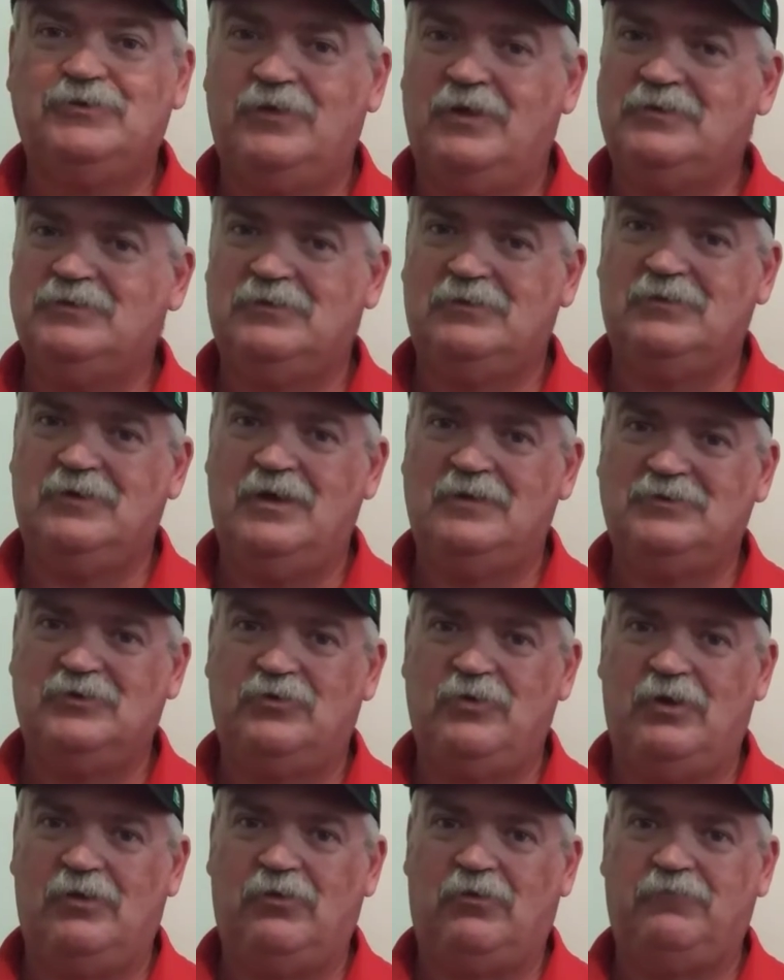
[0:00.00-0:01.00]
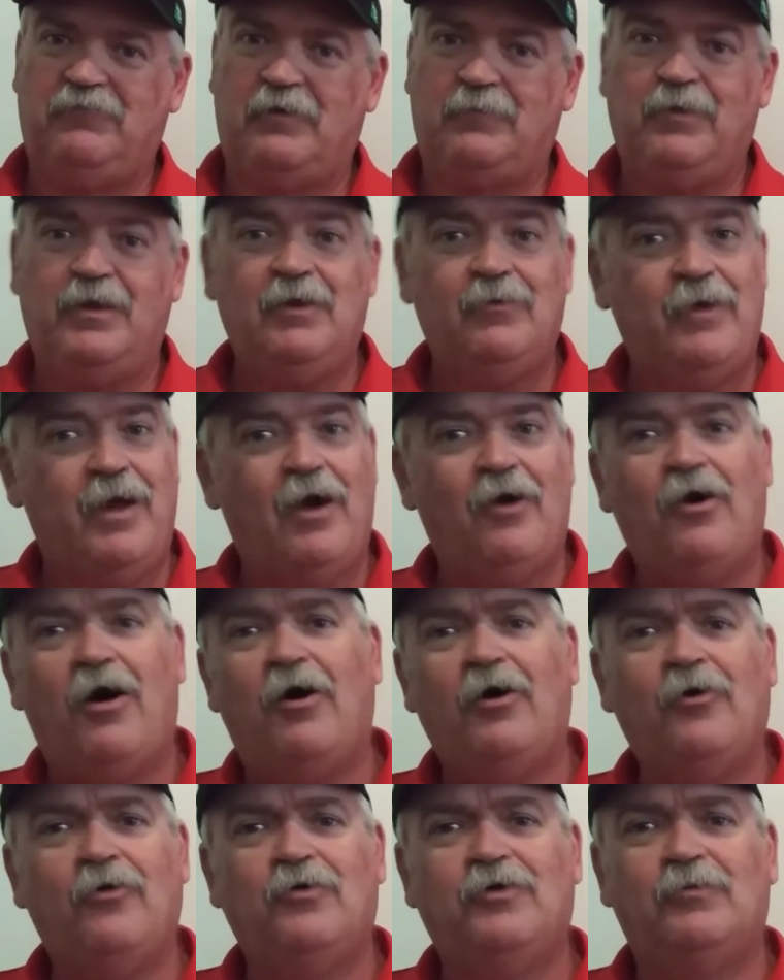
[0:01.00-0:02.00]
So that's a that's a great little thing. But anyway, I'll,
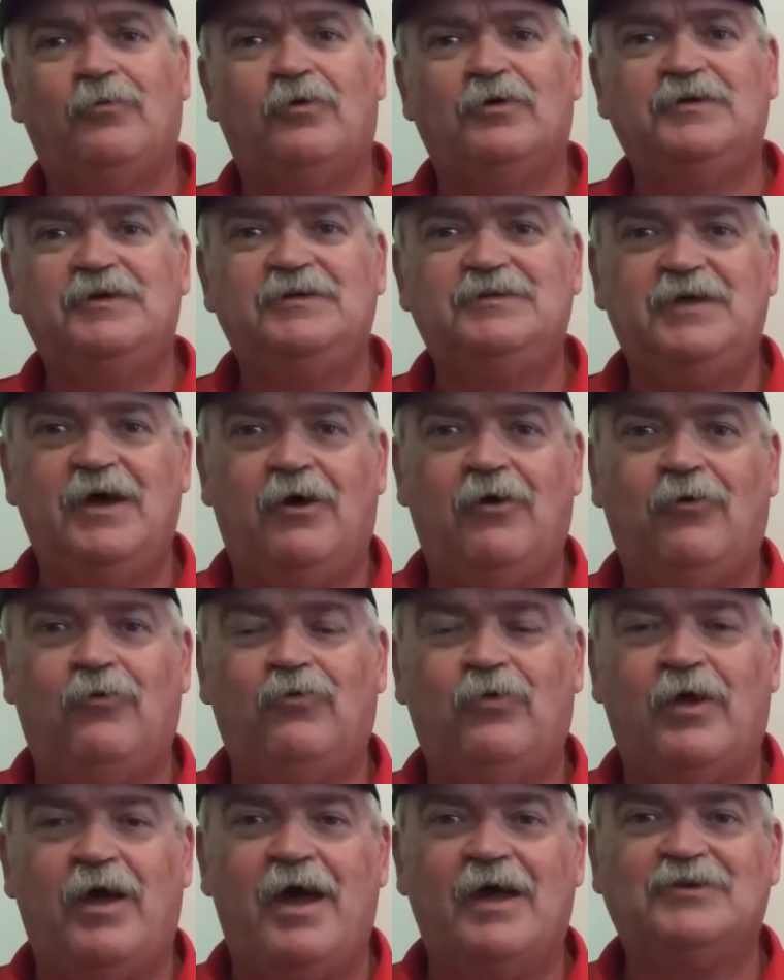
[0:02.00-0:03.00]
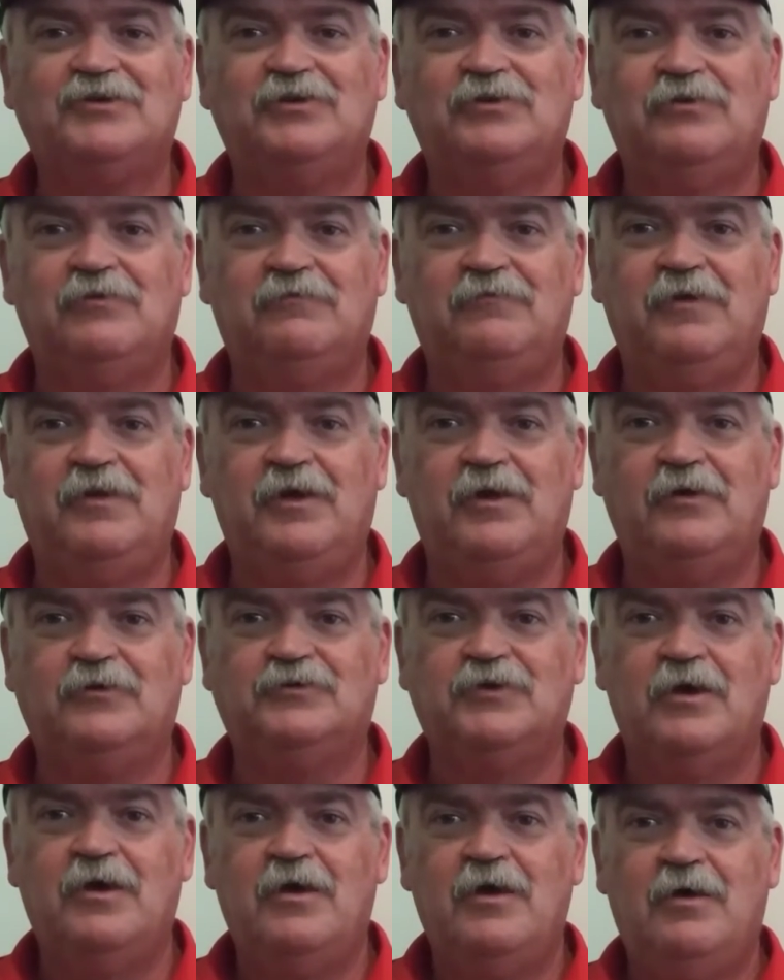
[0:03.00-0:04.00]
I'll go into more detail when I actually do the
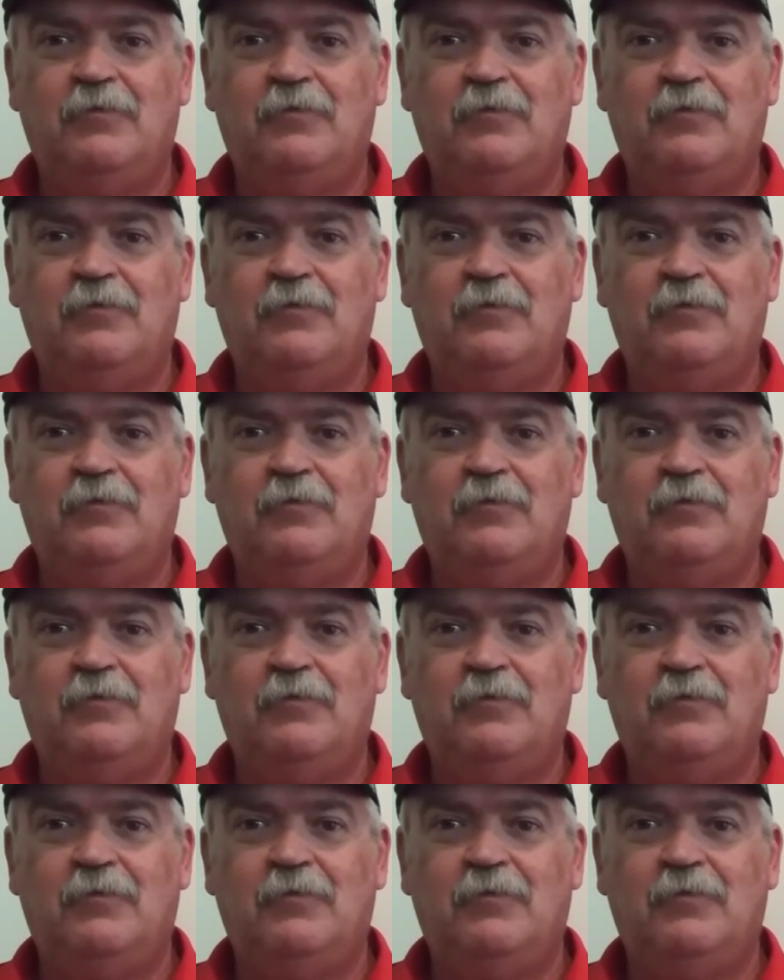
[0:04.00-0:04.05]
videos.